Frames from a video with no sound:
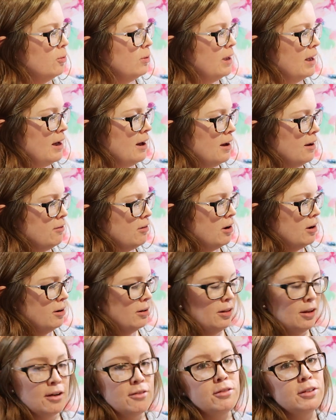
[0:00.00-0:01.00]
We have our
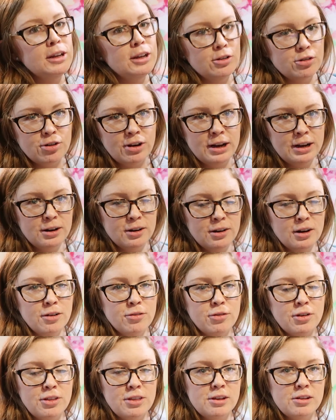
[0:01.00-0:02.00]
lovely
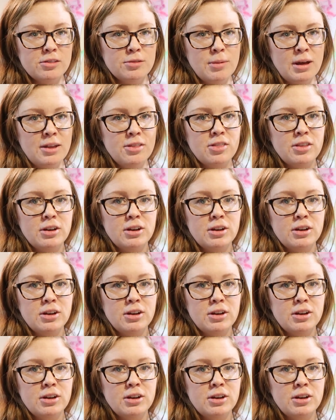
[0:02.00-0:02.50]
trainer for this month.